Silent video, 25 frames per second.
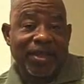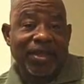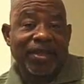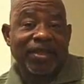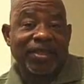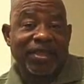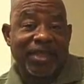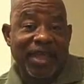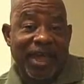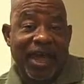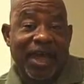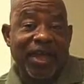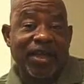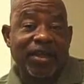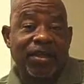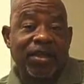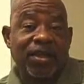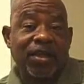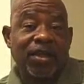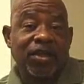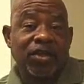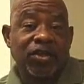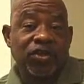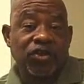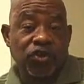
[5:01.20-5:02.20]
that
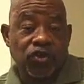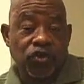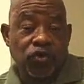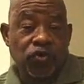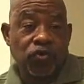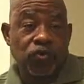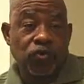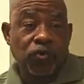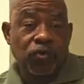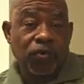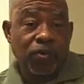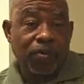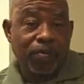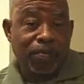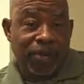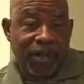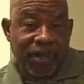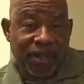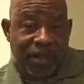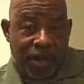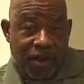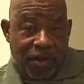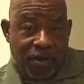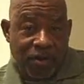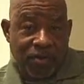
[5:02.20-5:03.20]
you
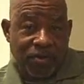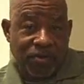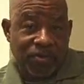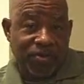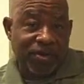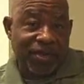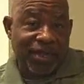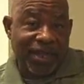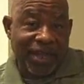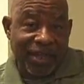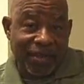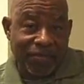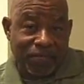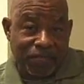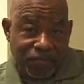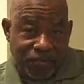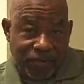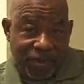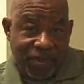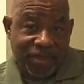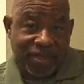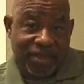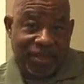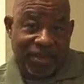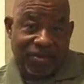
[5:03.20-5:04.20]
belong in
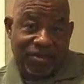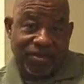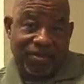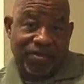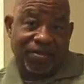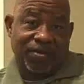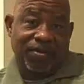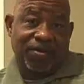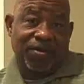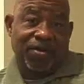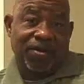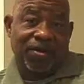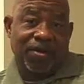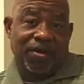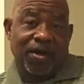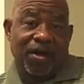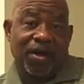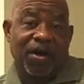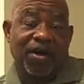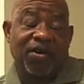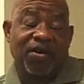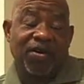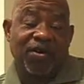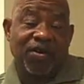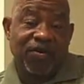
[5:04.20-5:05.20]
prison,
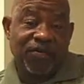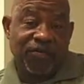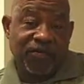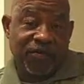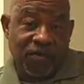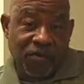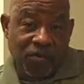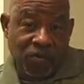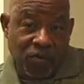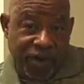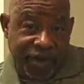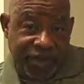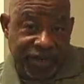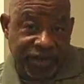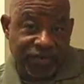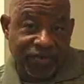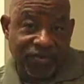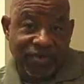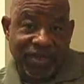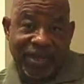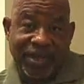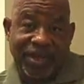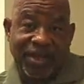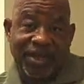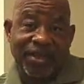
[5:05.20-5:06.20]
of what you
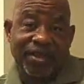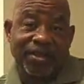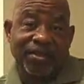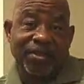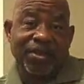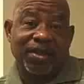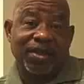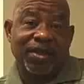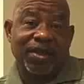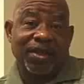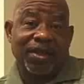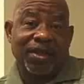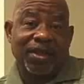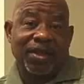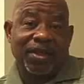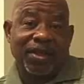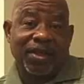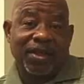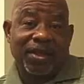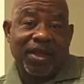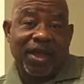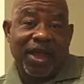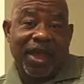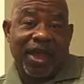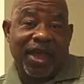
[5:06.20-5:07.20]
did
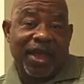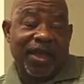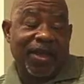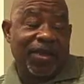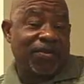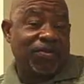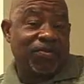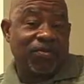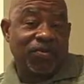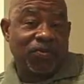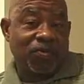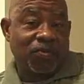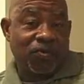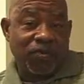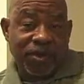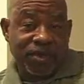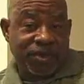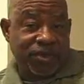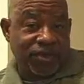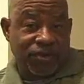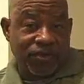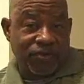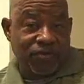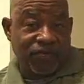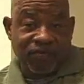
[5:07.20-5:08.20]
and
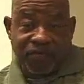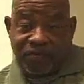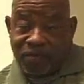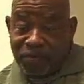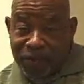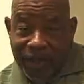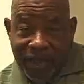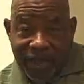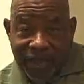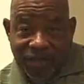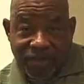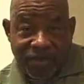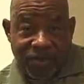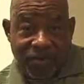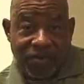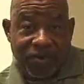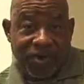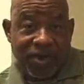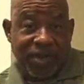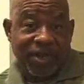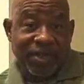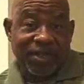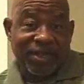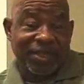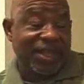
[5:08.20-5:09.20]
what you've been
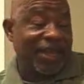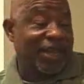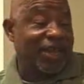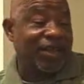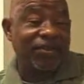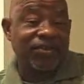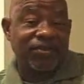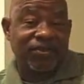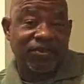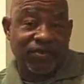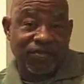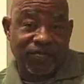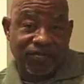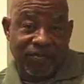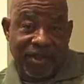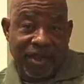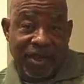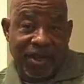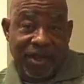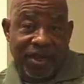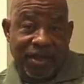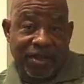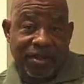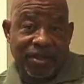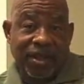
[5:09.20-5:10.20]
doing, things you've
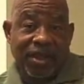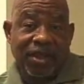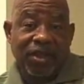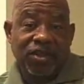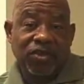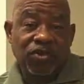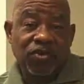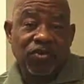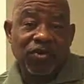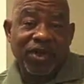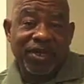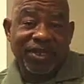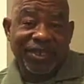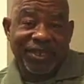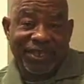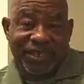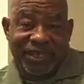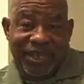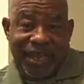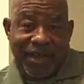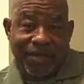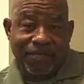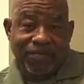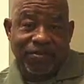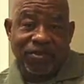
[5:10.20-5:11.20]
done. You
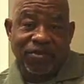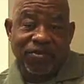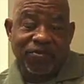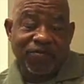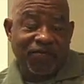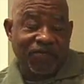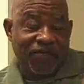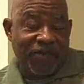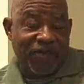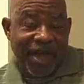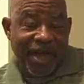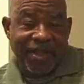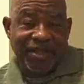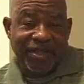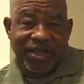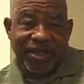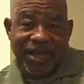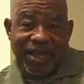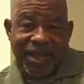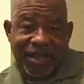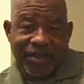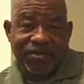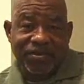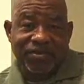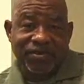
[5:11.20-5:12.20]
accept, you finally
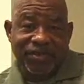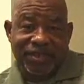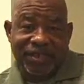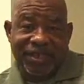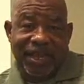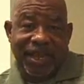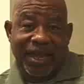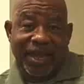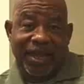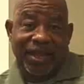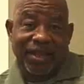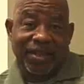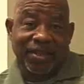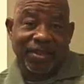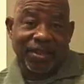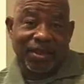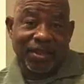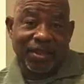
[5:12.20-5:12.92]
understand.